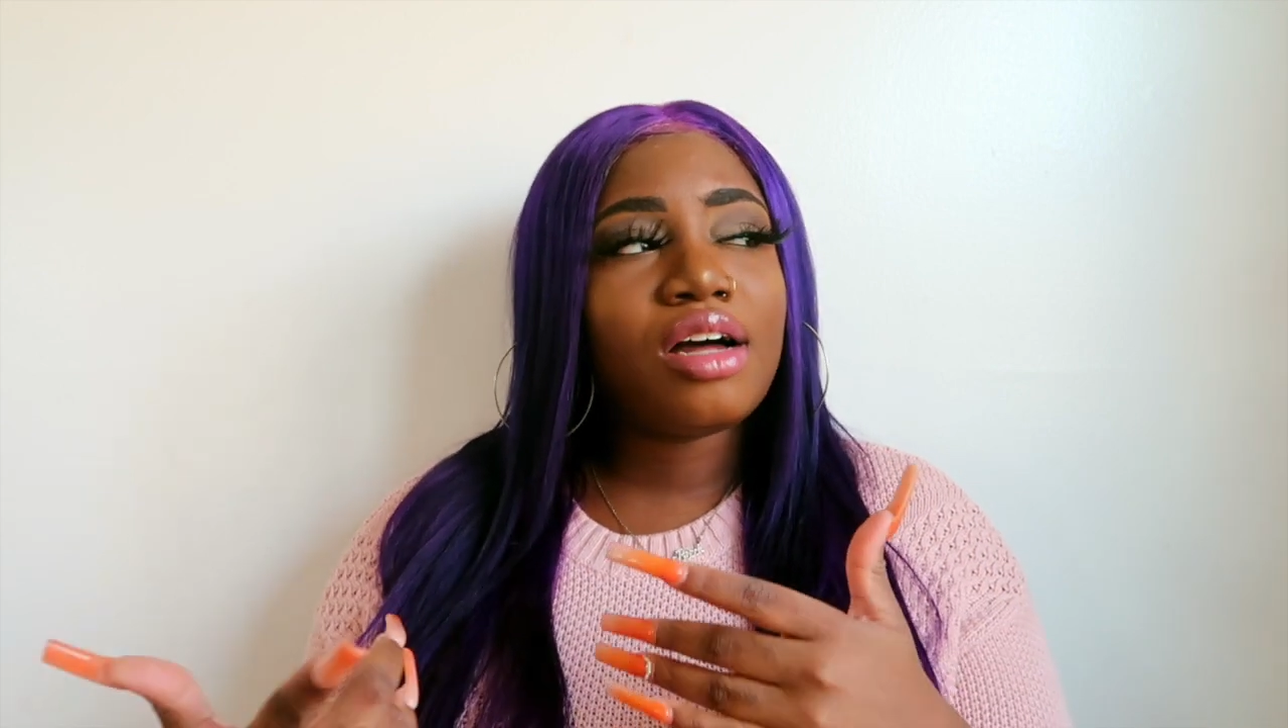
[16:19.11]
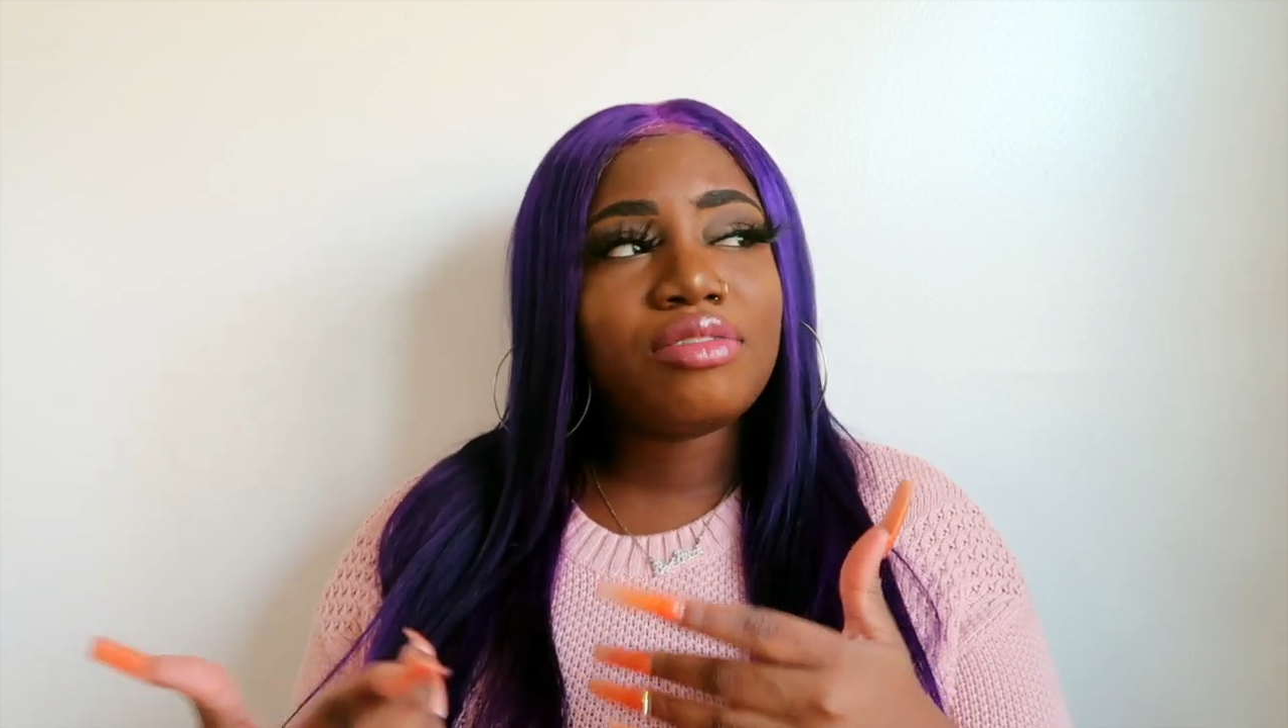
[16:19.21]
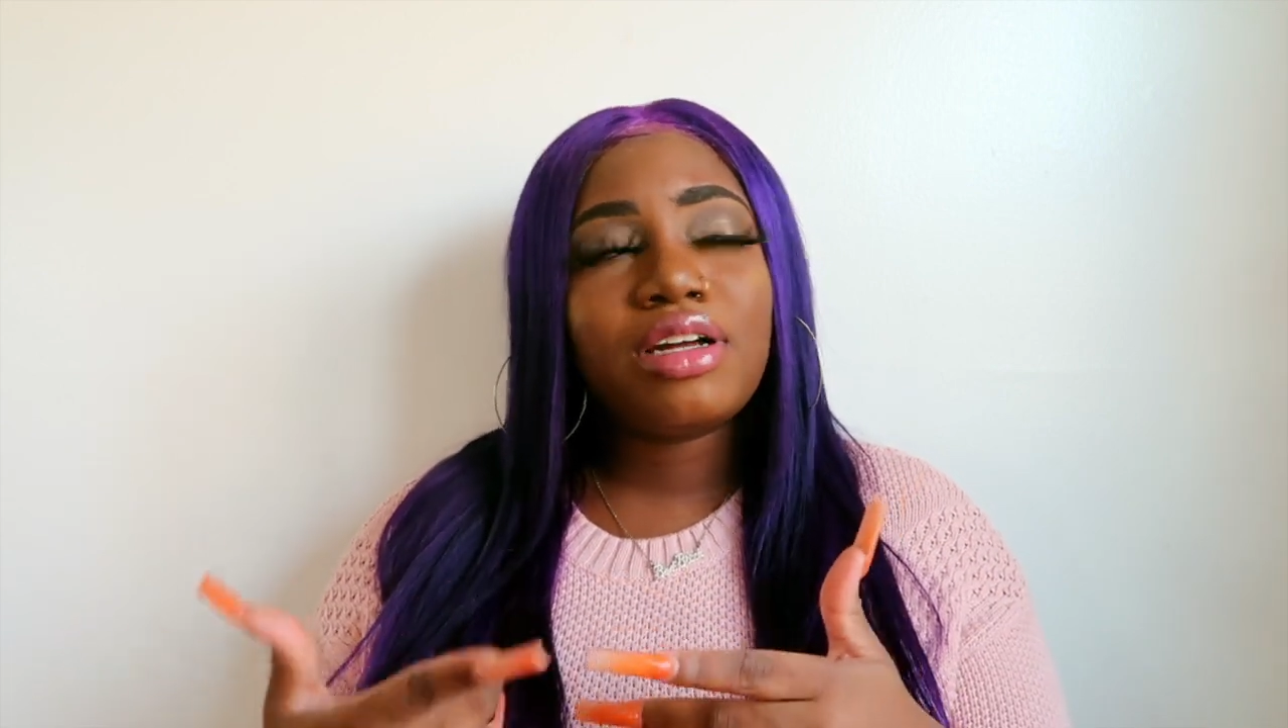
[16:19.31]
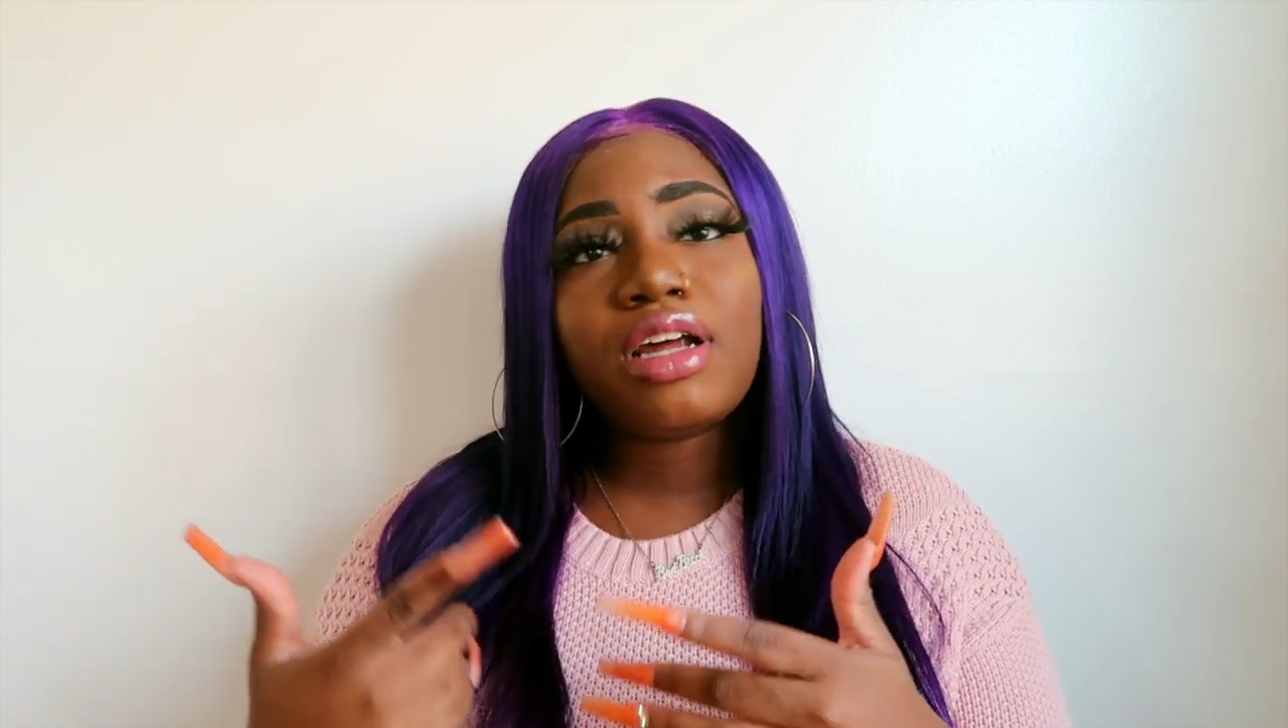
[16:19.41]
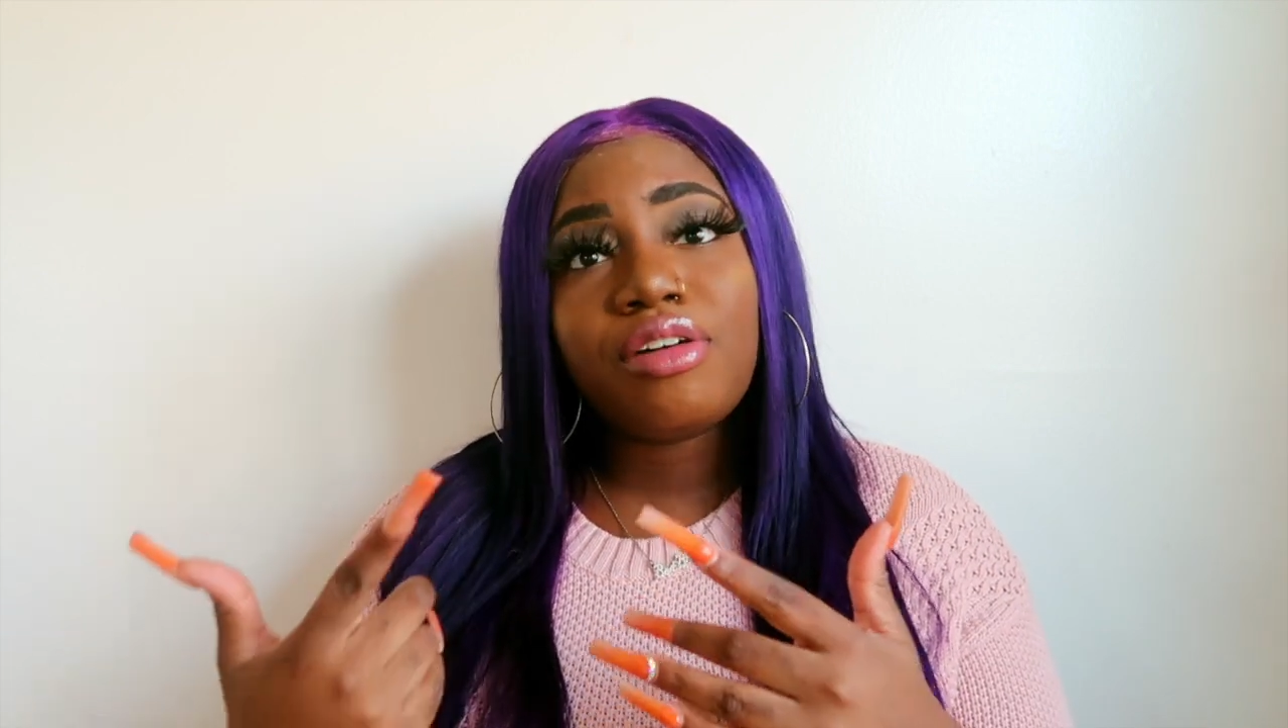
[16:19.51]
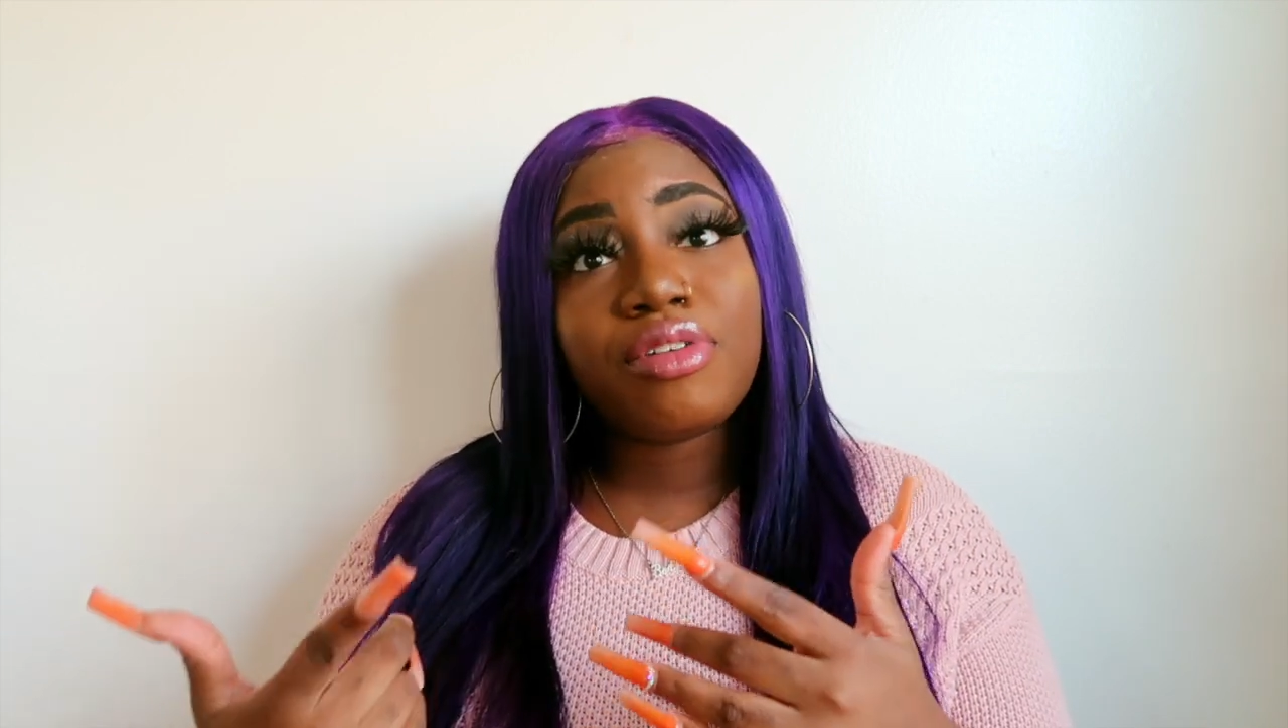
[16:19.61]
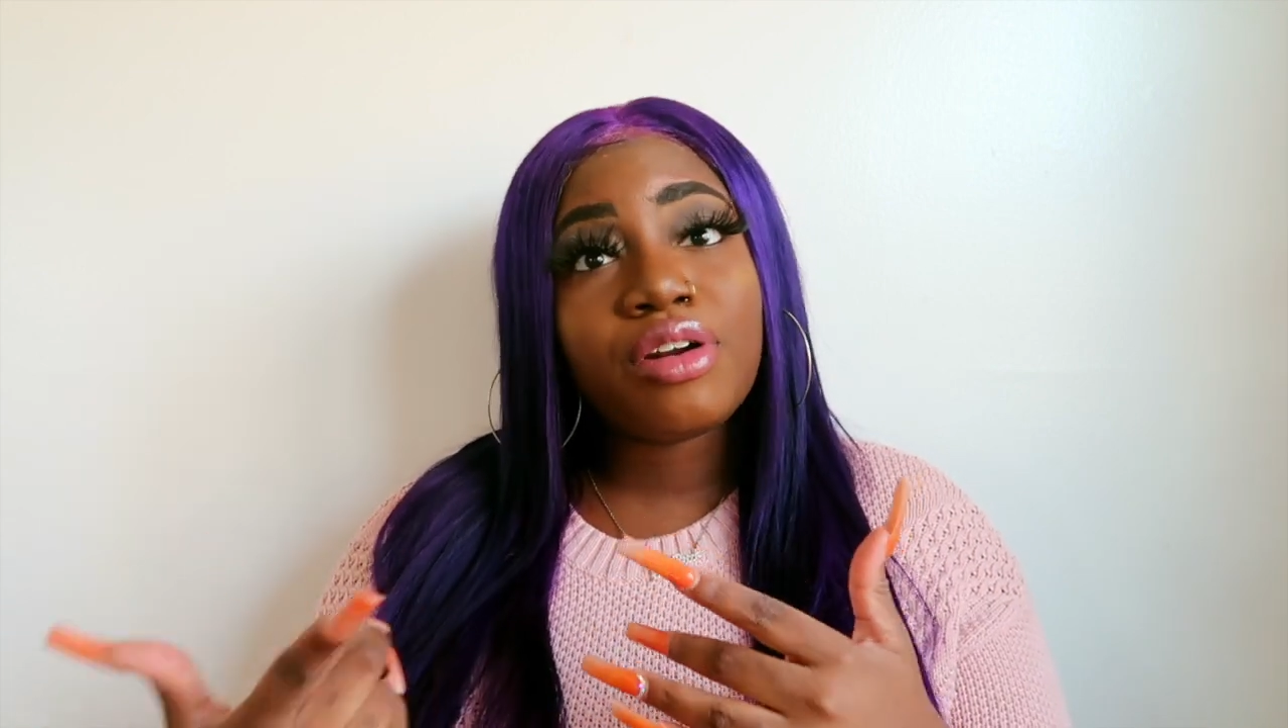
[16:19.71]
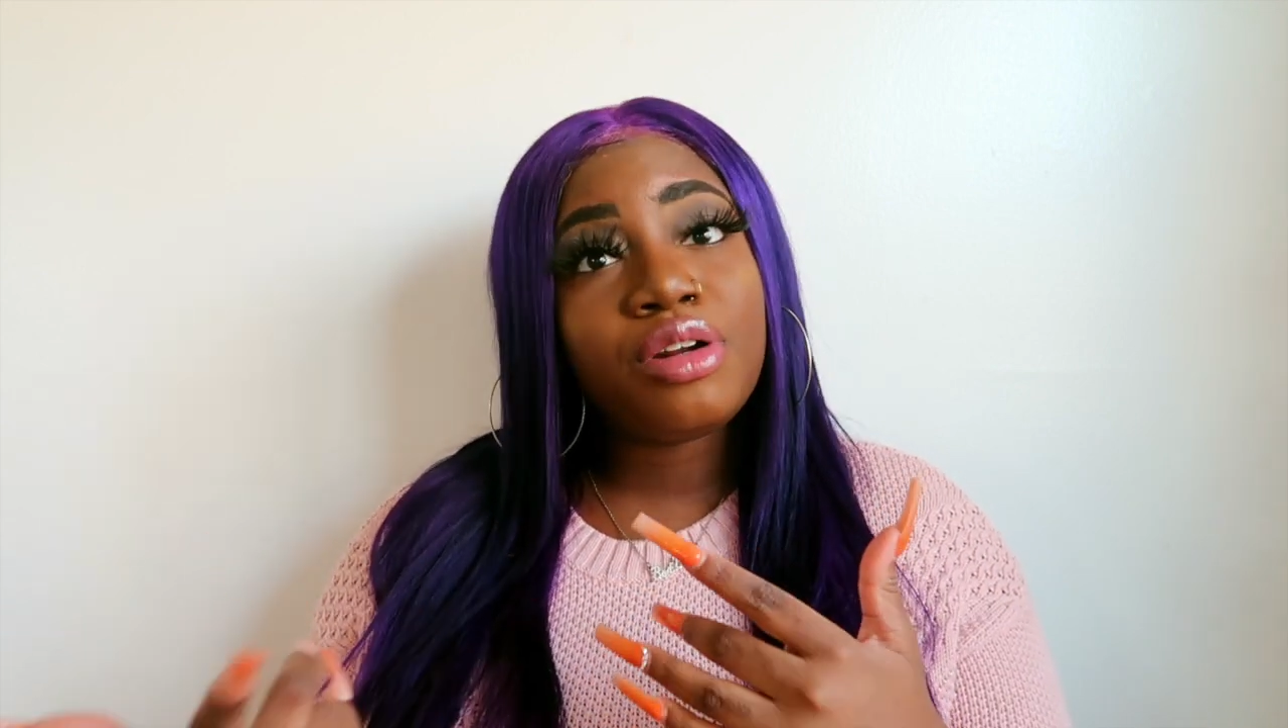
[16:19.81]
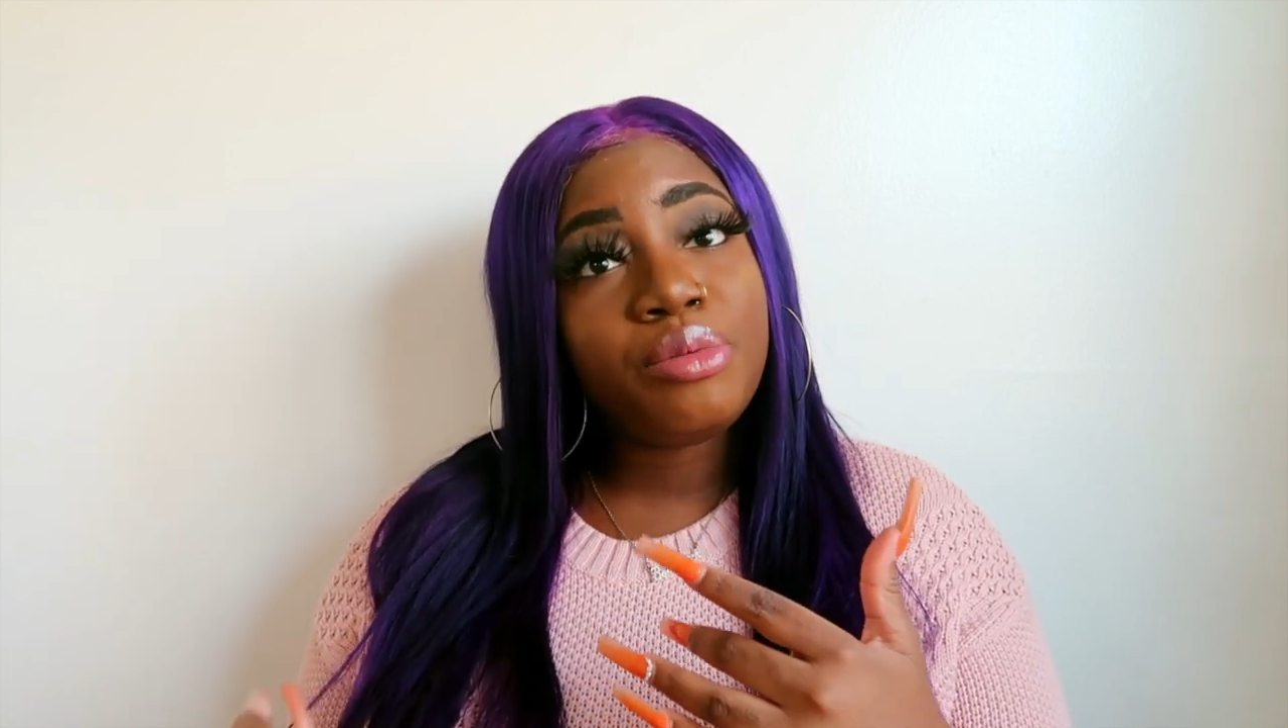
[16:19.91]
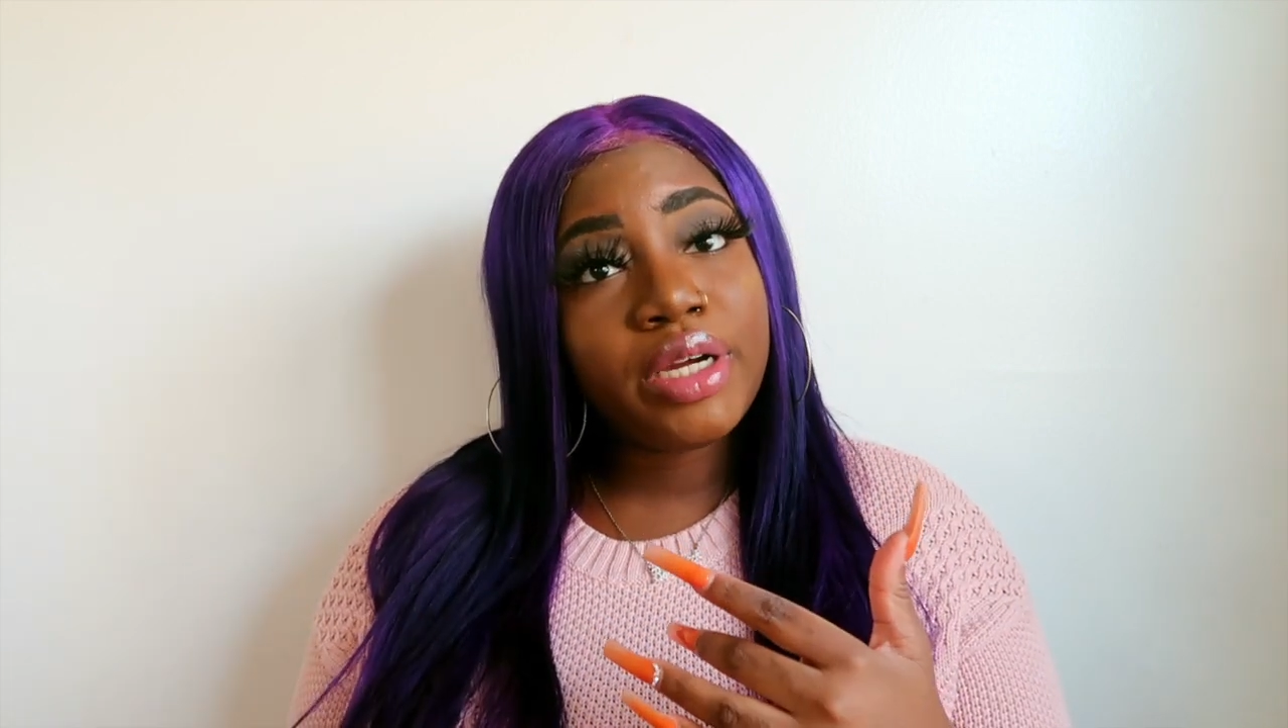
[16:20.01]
I found that very